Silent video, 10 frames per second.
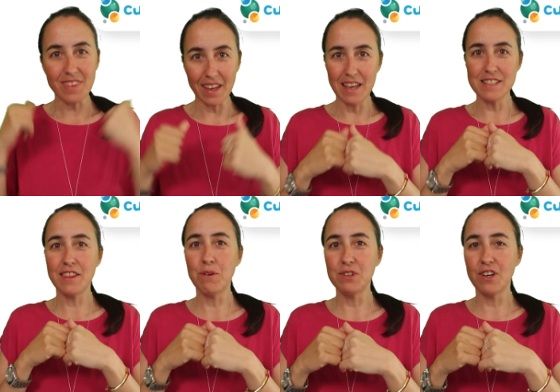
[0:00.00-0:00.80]
Here's the
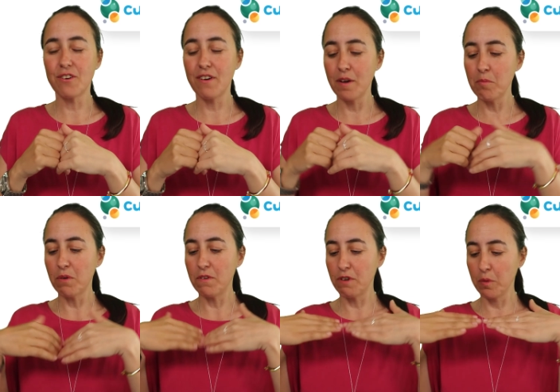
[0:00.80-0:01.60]
thing, when you're creating
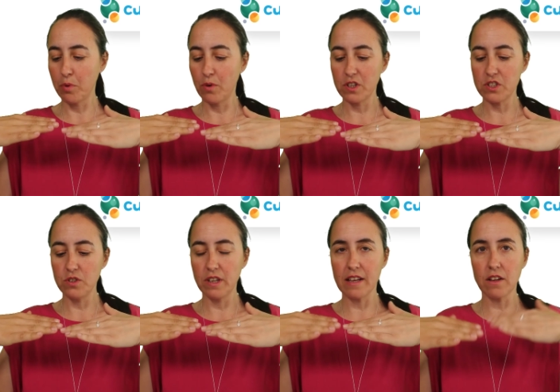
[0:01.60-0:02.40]
mobile reports,
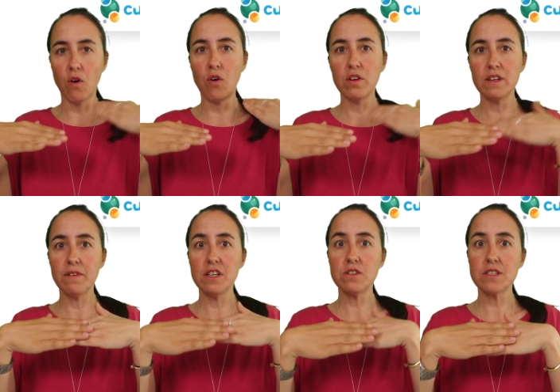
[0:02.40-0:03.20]
you get all the
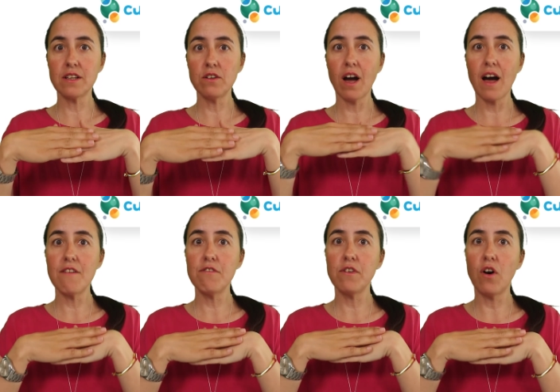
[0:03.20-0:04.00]
visuals that you
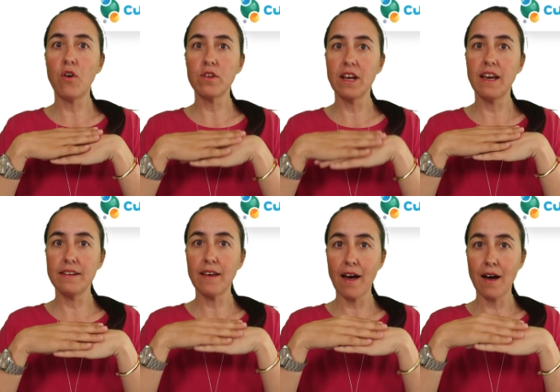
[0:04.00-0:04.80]
have on a
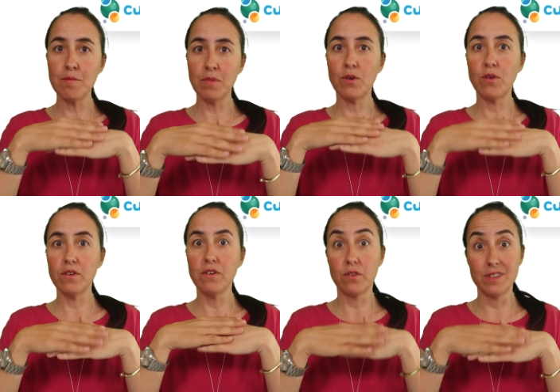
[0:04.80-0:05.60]
tab
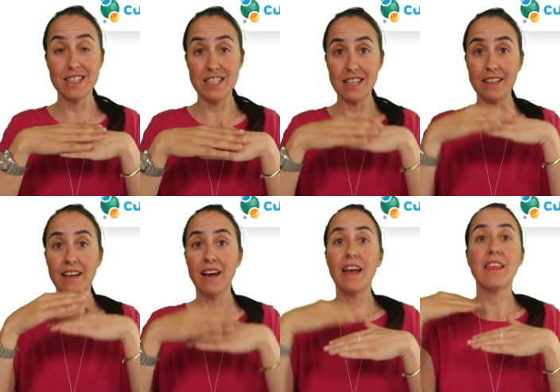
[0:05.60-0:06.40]
or on a sheet.
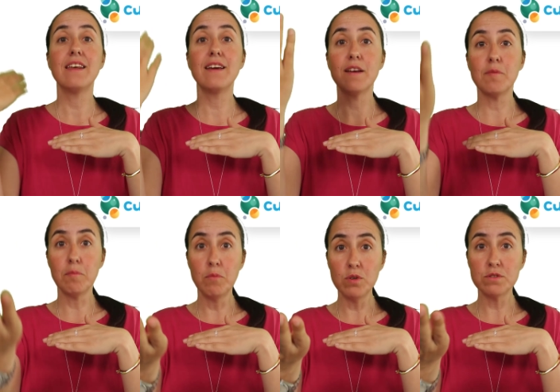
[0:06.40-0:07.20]
They
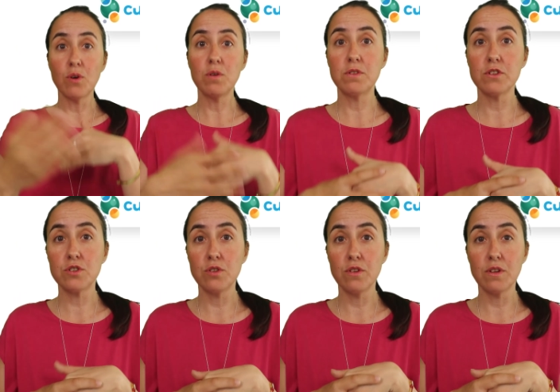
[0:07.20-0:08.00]
get moved over
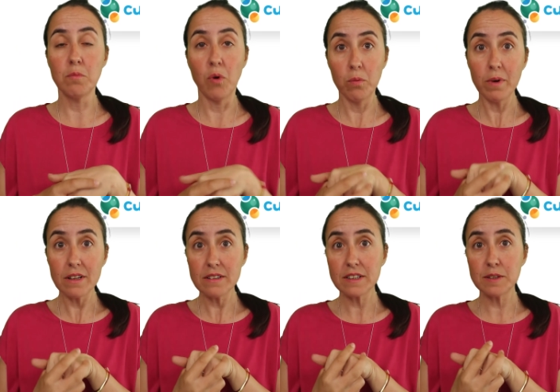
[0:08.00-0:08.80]
to the
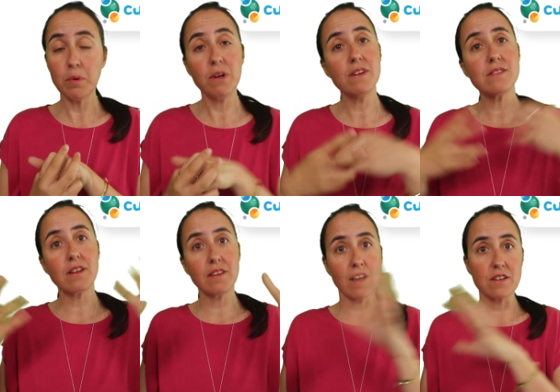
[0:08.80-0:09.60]
mobile experience,
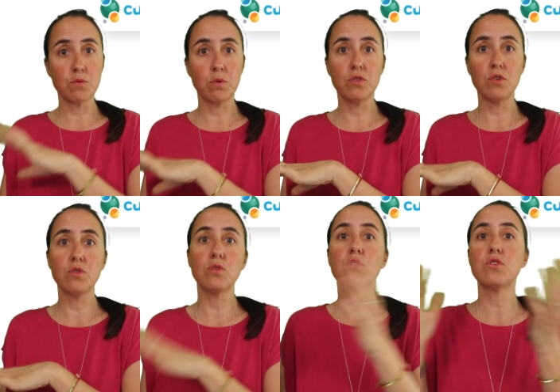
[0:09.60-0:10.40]
and that's what you
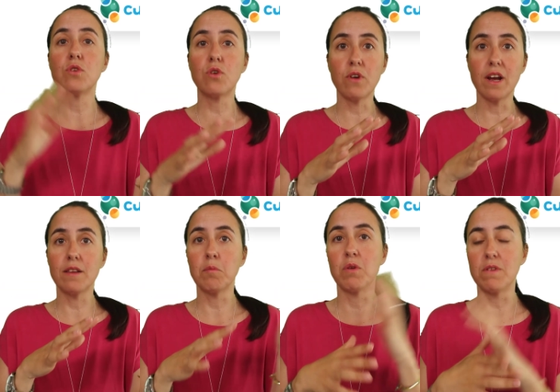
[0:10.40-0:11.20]
use to
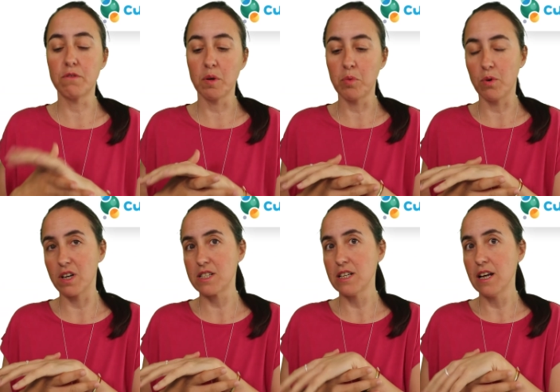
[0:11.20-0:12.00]
create mobile
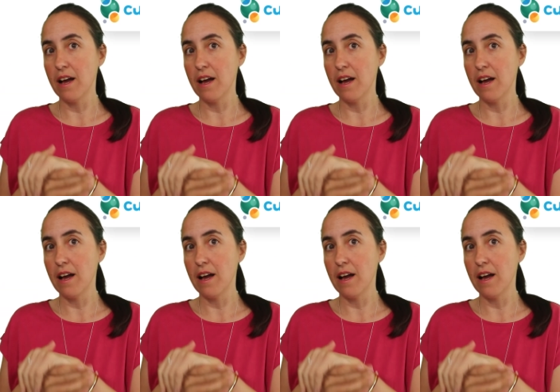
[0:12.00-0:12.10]
report.